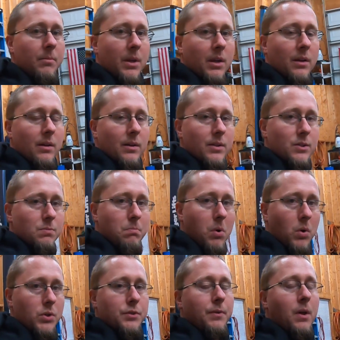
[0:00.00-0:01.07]
Because
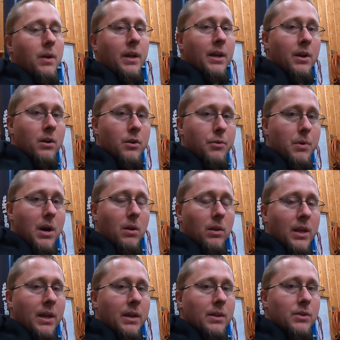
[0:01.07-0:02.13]
bolts falling in your
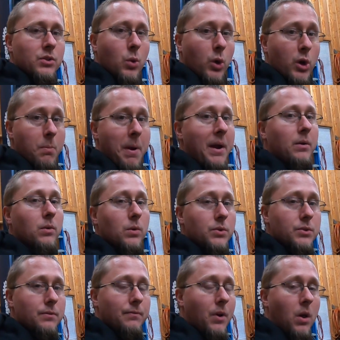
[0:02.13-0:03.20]
throttle linkage or your
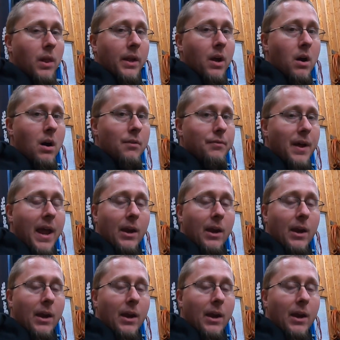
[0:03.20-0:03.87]
pedals falling off,